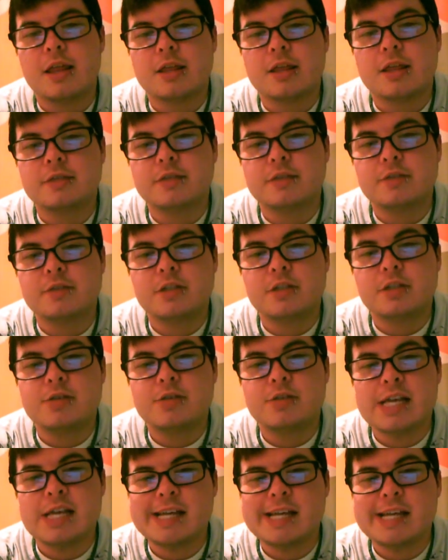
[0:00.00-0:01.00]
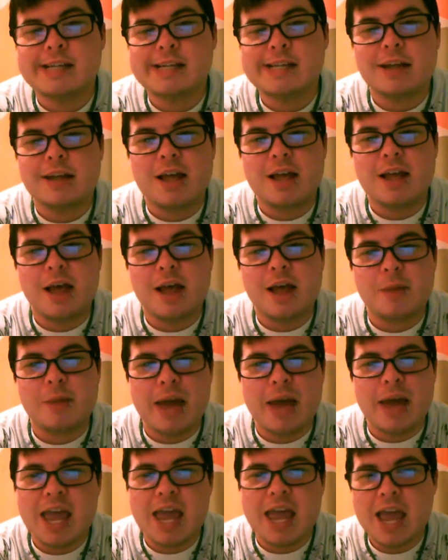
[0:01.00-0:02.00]
thanks for tuning in.
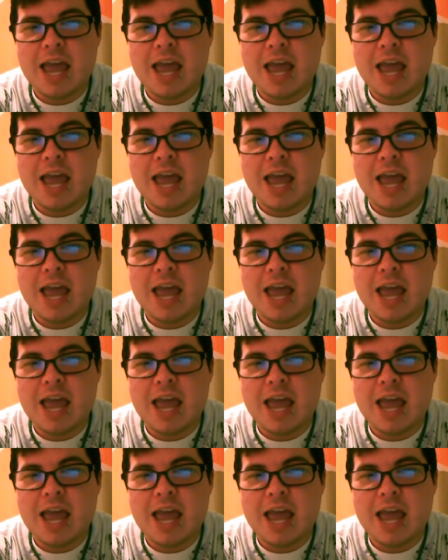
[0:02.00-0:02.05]
Bye.